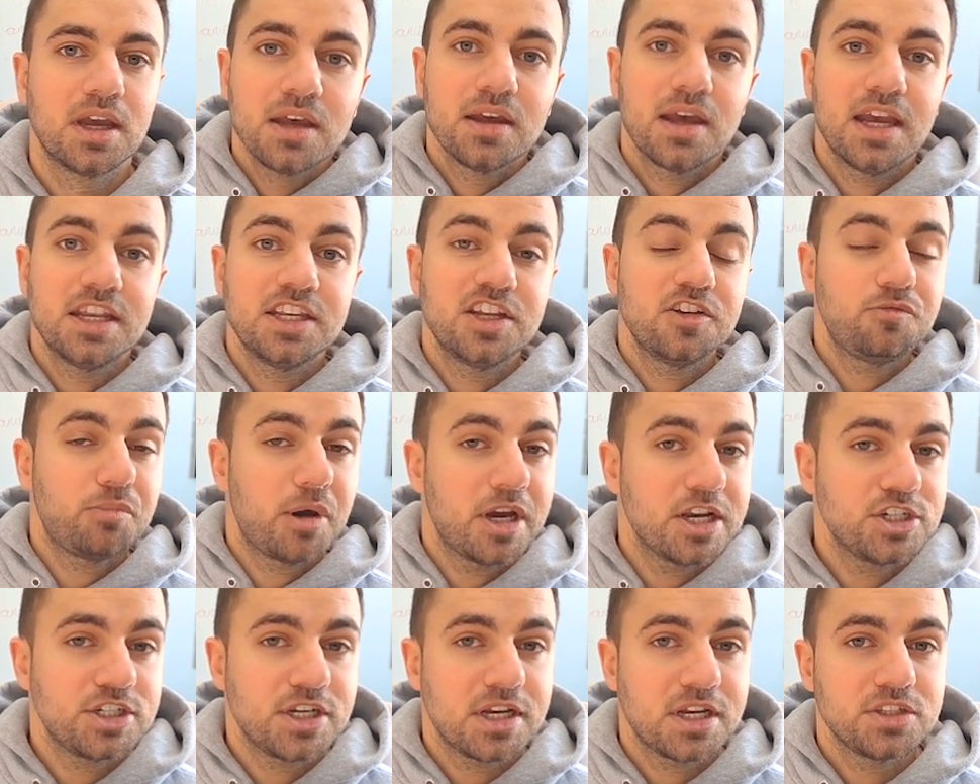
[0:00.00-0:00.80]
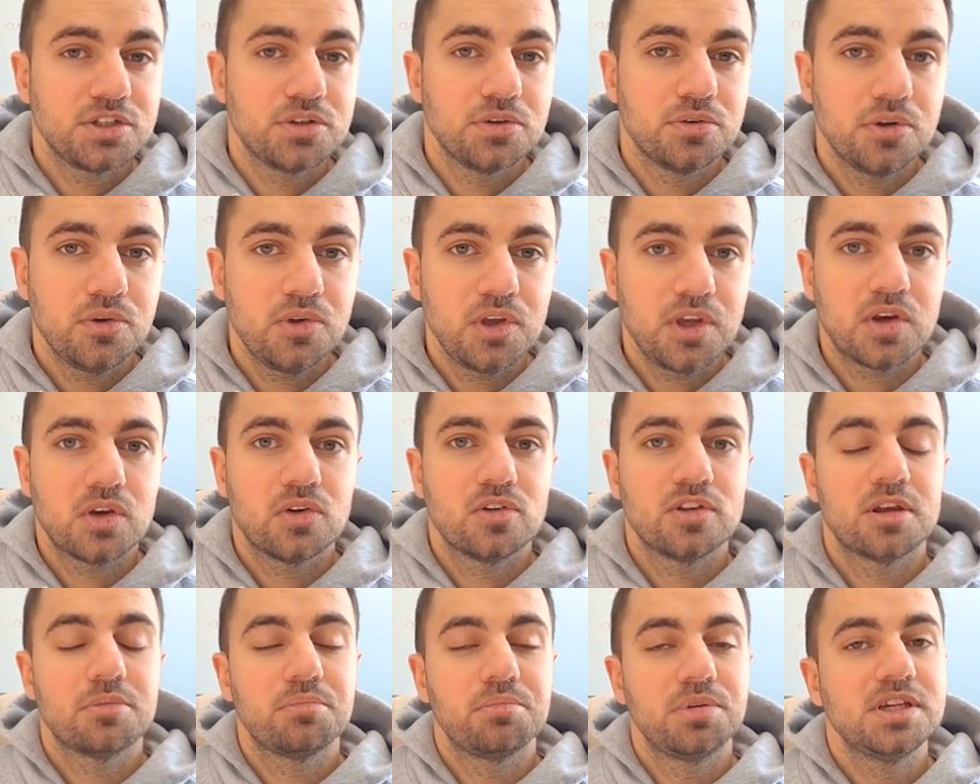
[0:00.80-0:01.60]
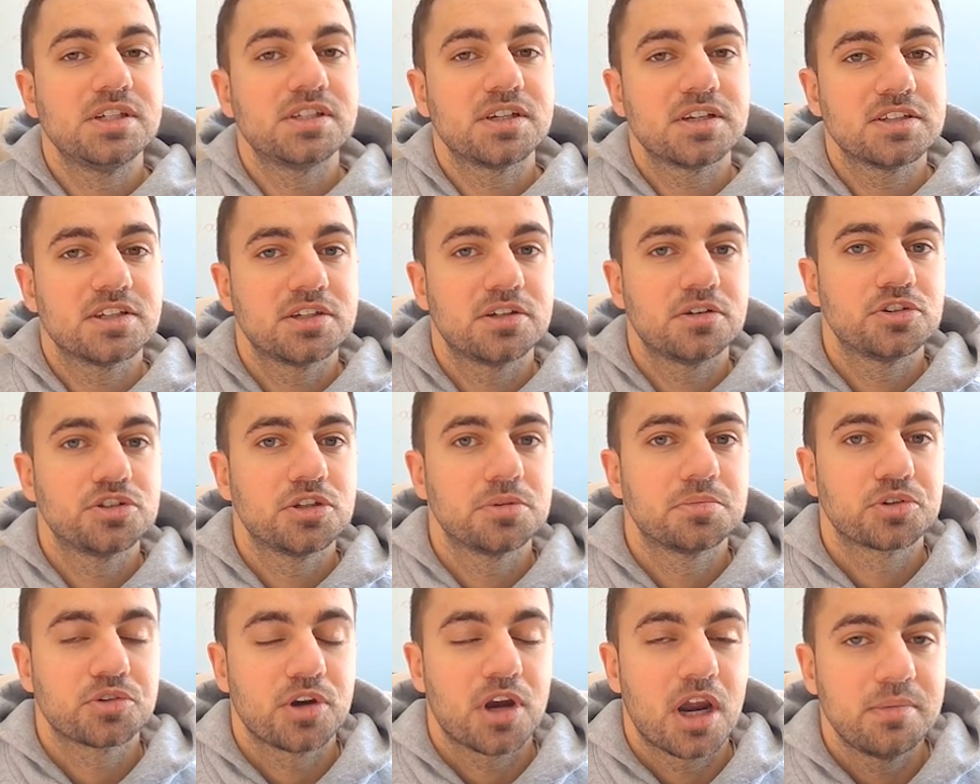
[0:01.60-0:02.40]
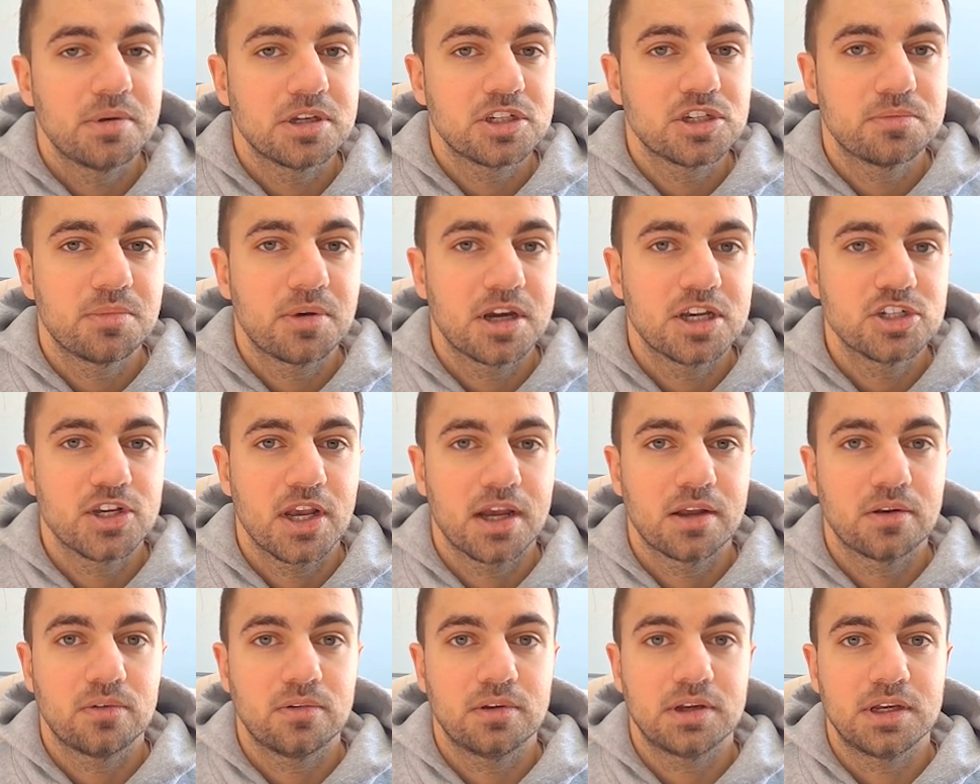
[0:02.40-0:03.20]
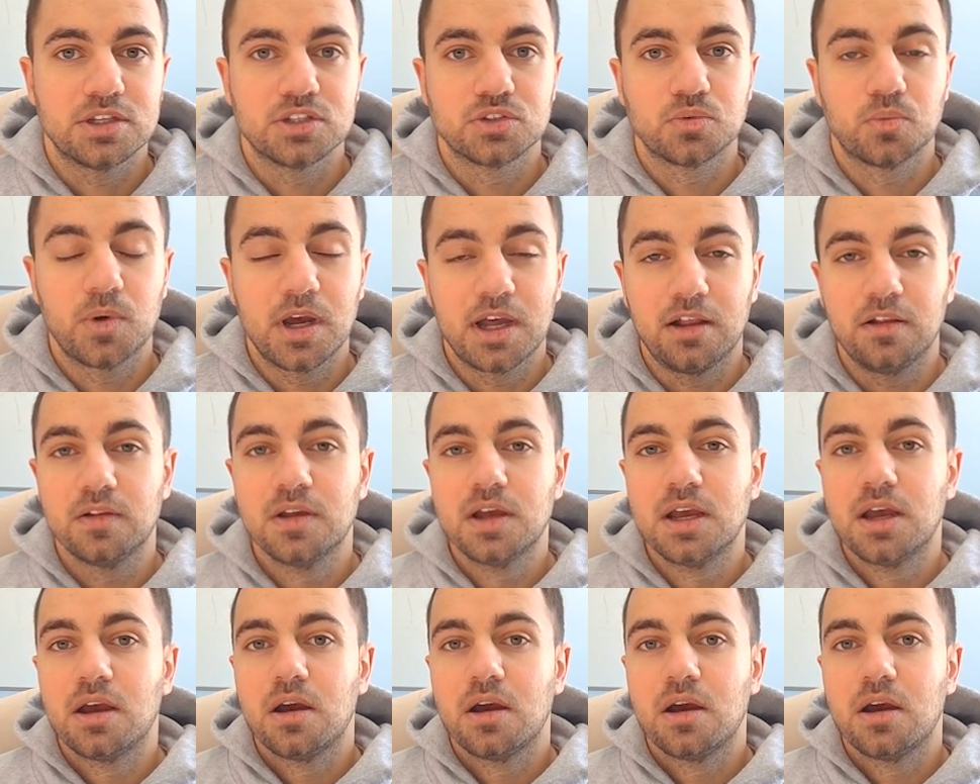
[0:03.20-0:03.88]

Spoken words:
And if by chance you're new here, then please consider subscribing to my channel as well.